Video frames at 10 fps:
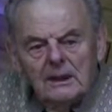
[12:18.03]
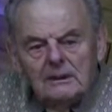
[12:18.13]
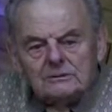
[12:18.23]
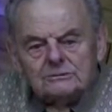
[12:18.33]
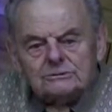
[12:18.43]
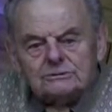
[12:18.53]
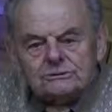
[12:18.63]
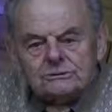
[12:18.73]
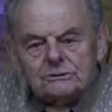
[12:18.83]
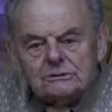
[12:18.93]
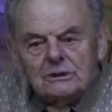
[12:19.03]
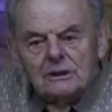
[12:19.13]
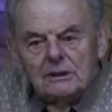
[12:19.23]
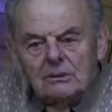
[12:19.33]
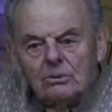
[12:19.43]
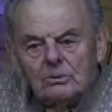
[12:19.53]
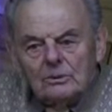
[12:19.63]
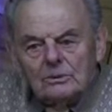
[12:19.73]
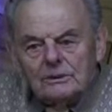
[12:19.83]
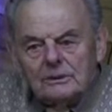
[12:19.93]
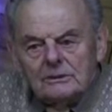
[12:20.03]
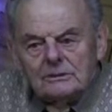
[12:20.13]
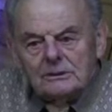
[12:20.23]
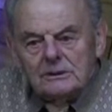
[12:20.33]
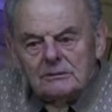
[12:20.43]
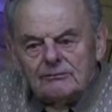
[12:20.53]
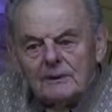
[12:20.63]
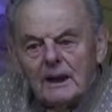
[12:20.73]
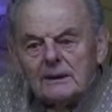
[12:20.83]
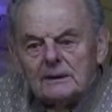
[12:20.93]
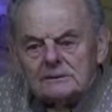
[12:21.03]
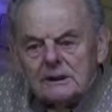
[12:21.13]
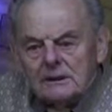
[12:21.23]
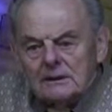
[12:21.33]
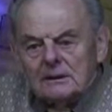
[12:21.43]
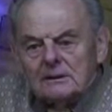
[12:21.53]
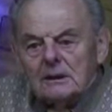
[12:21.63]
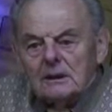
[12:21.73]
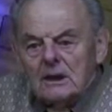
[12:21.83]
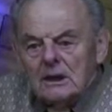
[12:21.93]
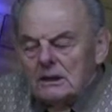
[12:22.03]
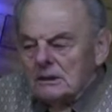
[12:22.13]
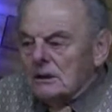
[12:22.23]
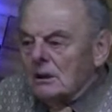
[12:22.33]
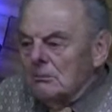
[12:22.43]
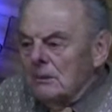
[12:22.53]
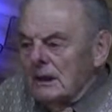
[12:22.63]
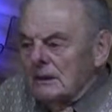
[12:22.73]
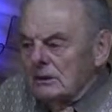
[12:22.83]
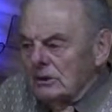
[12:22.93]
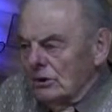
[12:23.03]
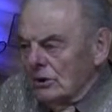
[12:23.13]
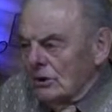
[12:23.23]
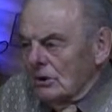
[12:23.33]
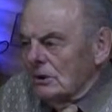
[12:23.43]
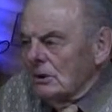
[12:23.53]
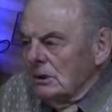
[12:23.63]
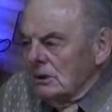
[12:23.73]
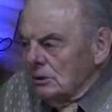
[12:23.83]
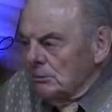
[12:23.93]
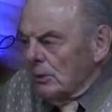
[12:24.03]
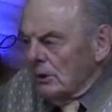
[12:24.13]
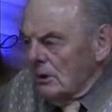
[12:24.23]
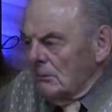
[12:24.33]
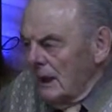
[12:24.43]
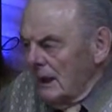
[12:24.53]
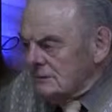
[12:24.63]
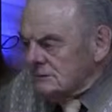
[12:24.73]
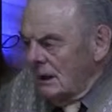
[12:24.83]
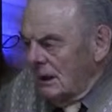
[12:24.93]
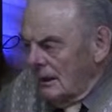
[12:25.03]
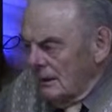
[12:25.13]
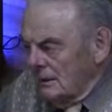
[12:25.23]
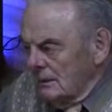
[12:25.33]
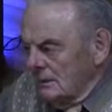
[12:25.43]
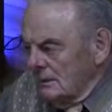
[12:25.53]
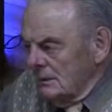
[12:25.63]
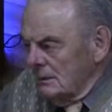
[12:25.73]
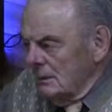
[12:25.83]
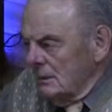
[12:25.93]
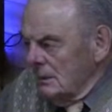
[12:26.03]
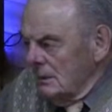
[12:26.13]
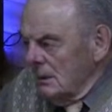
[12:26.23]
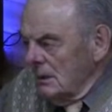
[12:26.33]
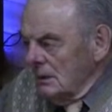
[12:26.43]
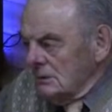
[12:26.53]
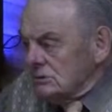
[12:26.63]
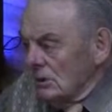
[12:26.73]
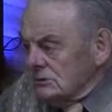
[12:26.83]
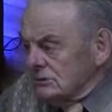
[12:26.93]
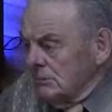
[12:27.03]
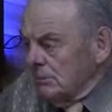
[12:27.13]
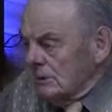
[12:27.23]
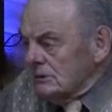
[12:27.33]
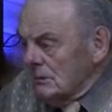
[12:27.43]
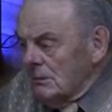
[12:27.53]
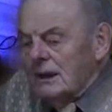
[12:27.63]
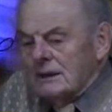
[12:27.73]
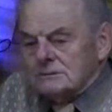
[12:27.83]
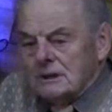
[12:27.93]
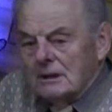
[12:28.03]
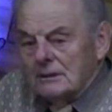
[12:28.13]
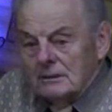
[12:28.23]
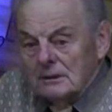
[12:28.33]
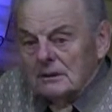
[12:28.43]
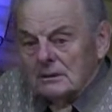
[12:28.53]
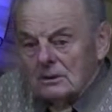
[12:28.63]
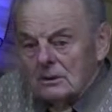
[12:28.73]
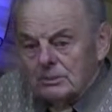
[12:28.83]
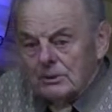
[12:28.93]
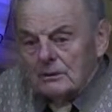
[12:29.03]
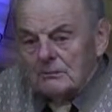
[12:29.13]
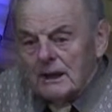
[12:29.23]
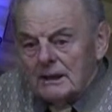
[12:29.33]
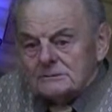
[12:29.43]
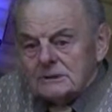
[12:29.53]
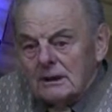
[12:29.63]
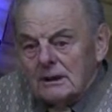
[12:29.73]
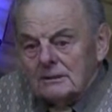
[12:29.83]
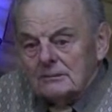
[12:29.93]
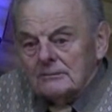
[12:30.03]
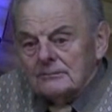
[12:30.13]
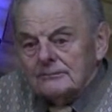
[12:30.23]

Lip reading: and the flight attendant commanded her to put her mask on. And so she put her mask on. The little girl put her mask on.